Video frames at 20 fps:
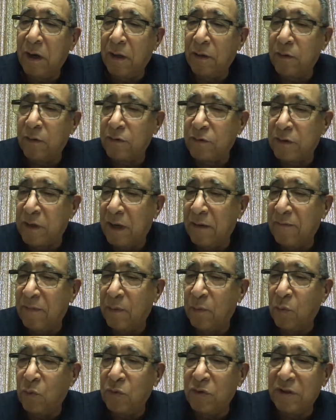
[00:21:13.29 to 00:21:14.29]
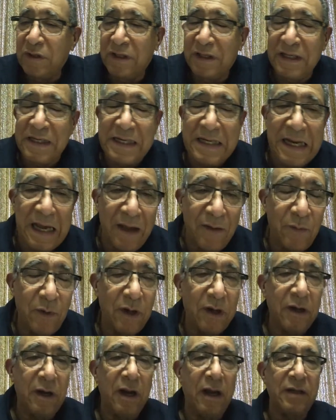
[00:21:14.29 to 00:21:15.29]
And there's David Mungia. What
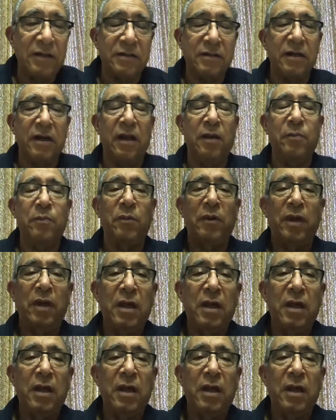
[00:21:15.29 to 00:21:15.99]
a nice name.